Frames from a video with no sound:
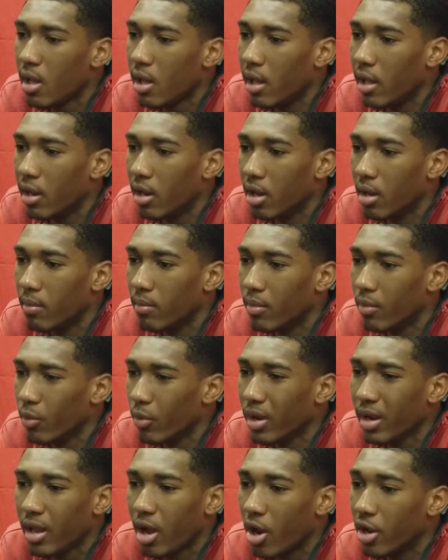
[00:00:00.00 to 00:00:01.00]
And um,
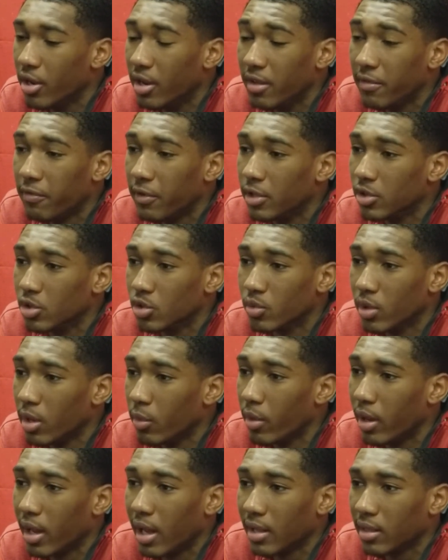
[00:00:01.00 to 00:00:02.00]
really, our defense was really
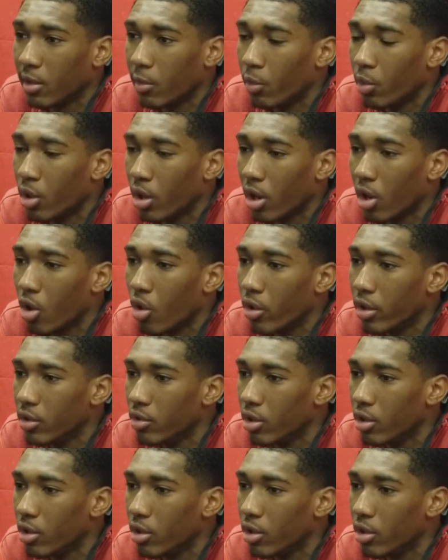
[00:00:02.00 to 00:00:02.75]
what got the run going.